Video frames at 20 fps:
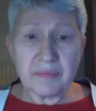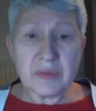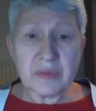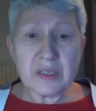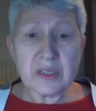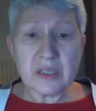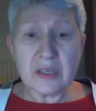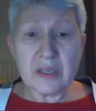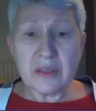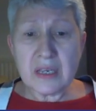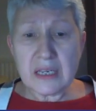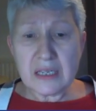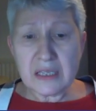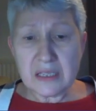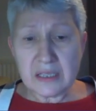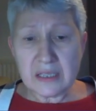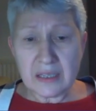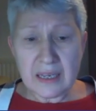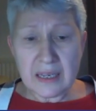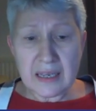So
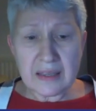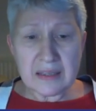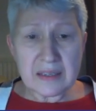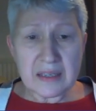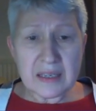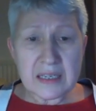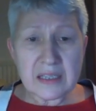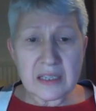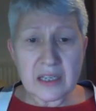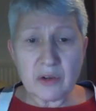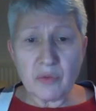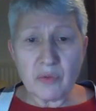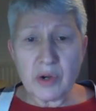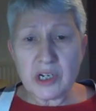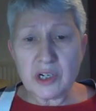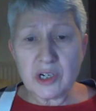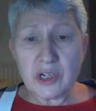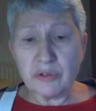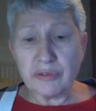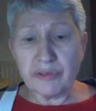this is the
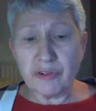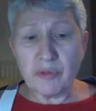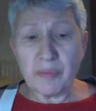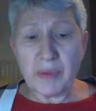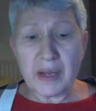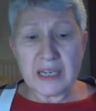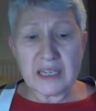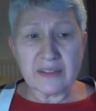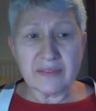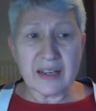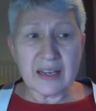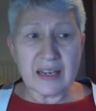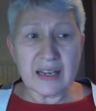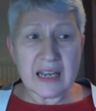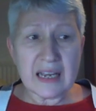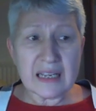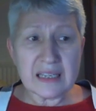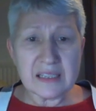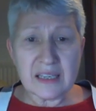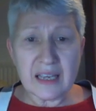original format of our
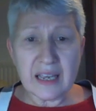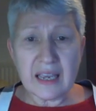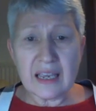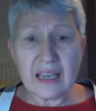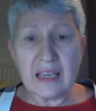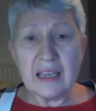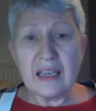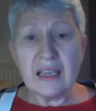assay.